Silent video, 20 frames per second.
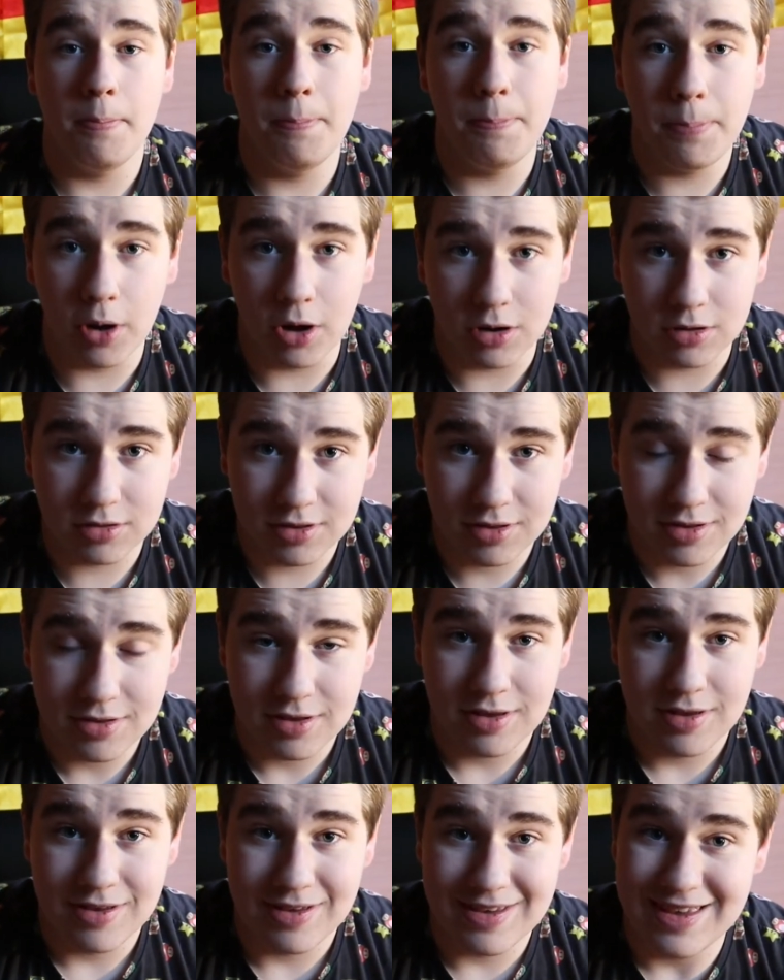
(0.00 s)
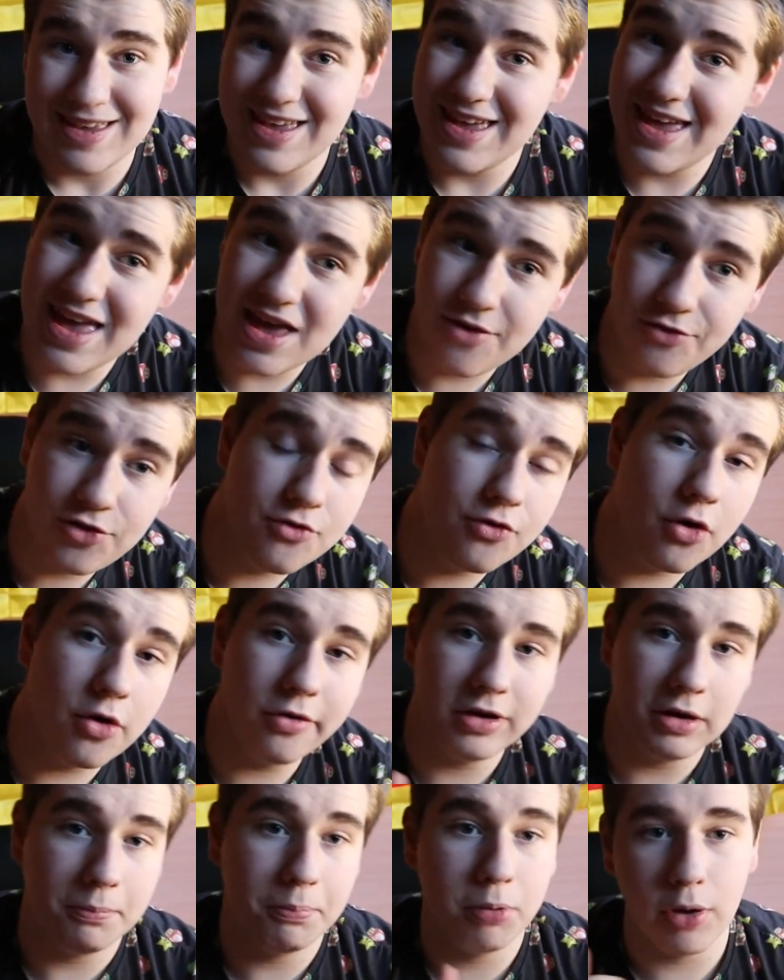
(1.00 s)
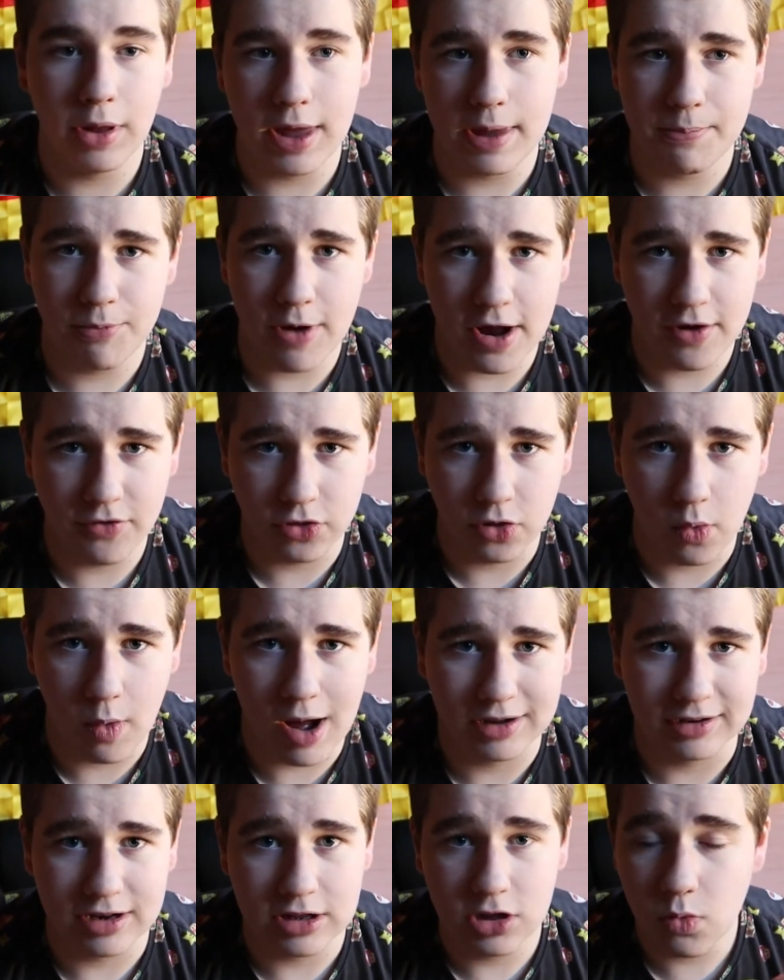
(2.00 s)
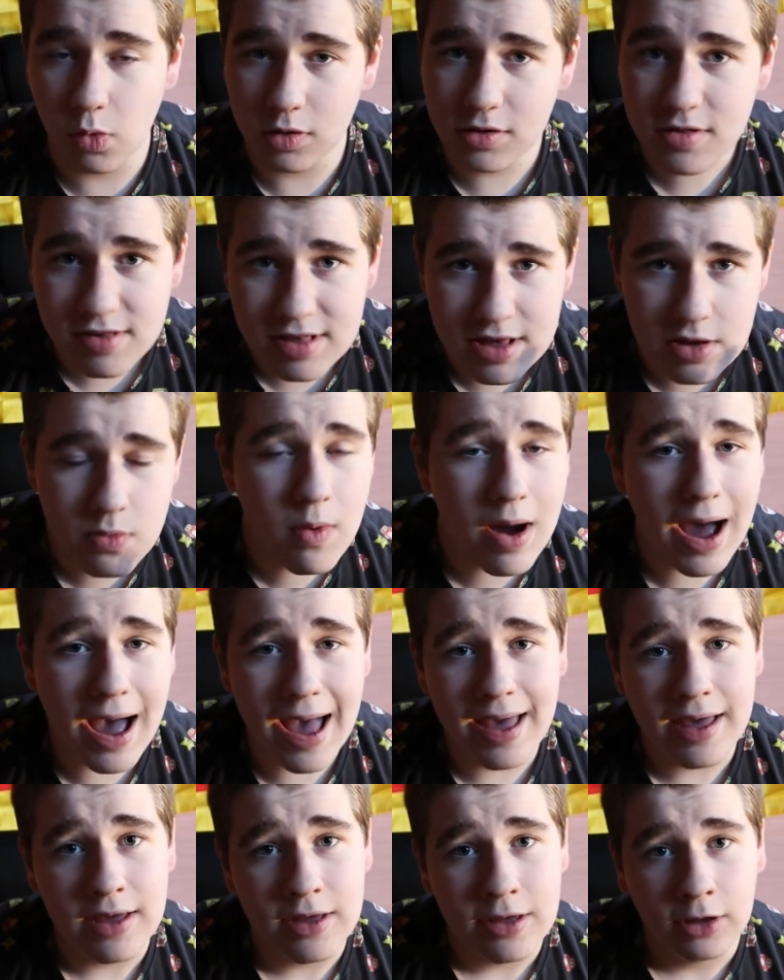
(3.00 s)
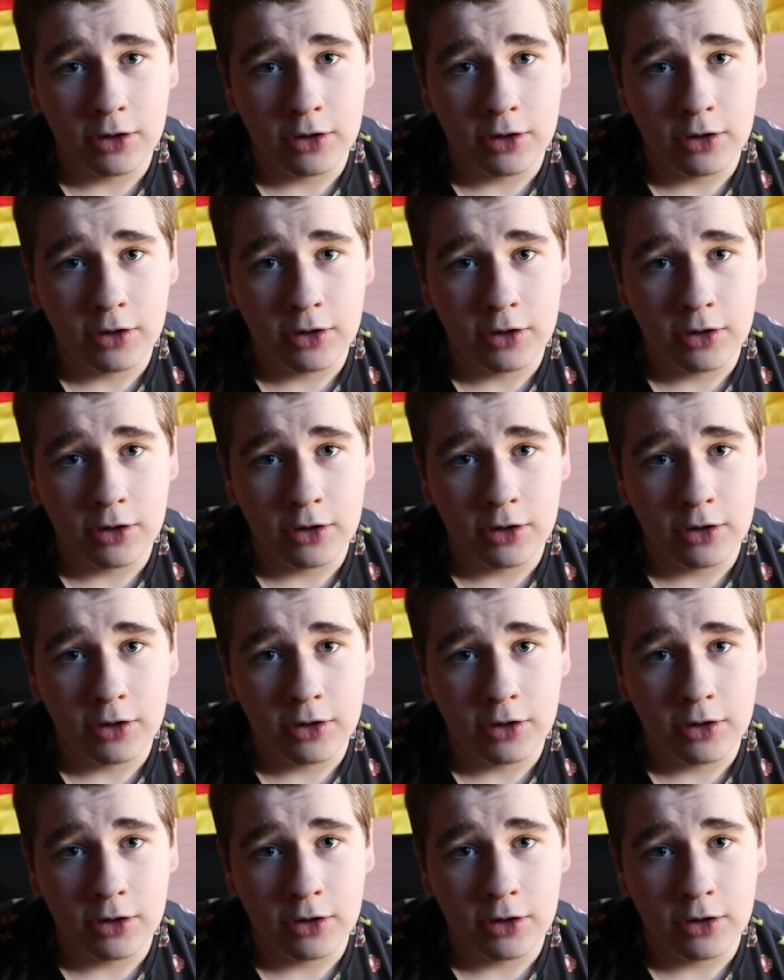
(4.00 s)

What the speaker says: But if you've already played Breath of the Wild and you want to see where